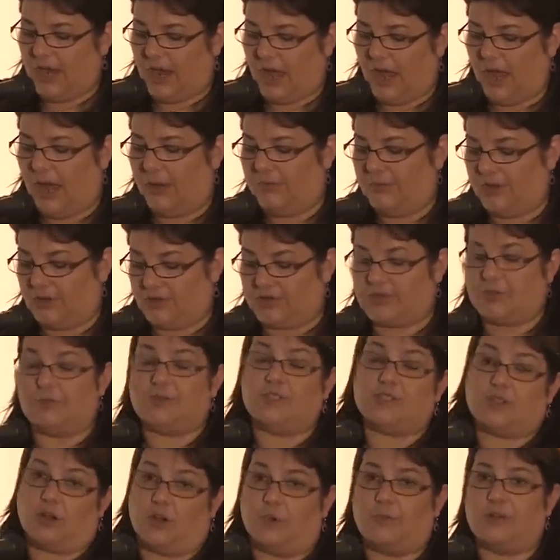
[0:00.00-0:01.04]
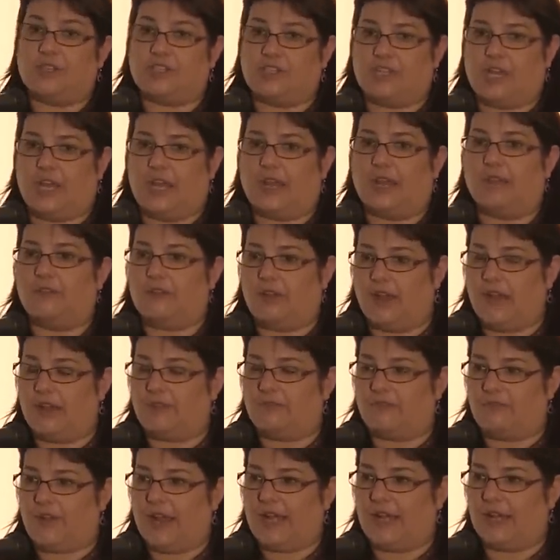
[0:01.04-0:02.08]
Um, there's some skirmishing and,
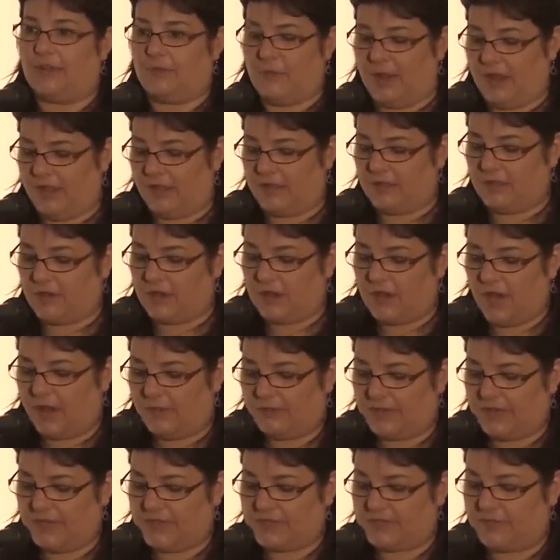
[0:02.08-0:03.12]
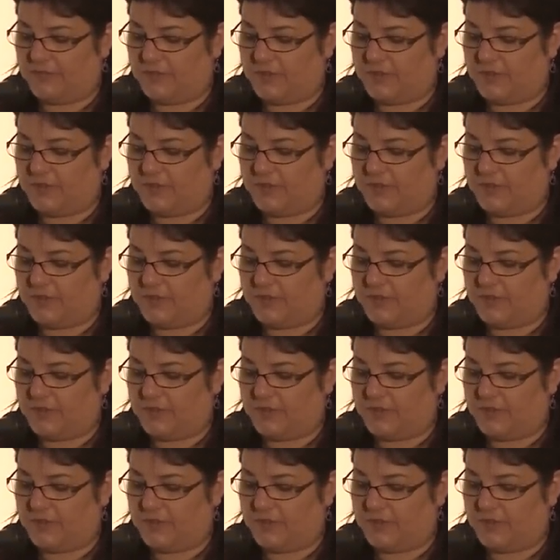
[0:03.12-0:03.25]
and fighting with companies of